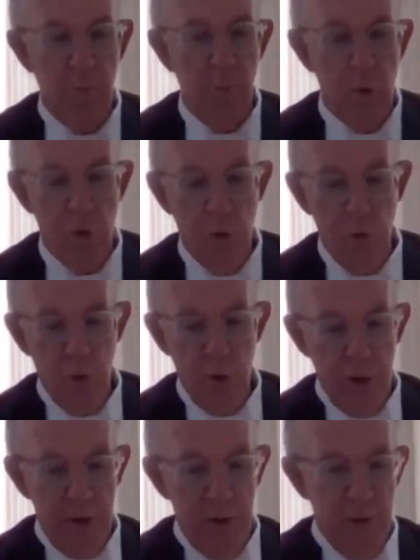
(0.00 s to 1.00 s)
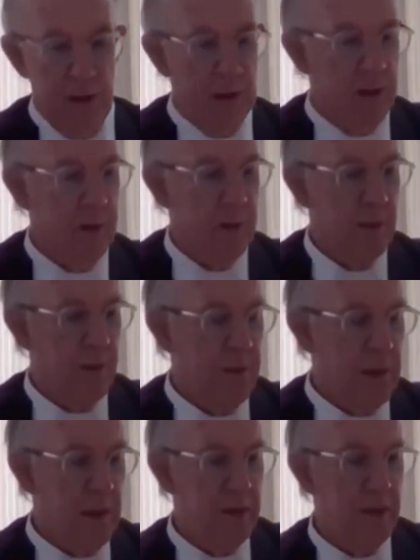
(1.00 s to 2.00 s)
more than
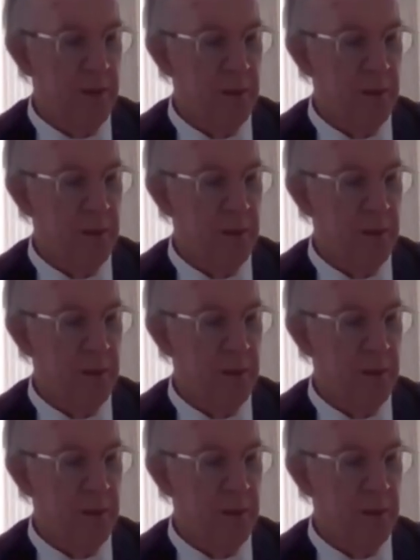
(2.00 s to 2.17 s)
that.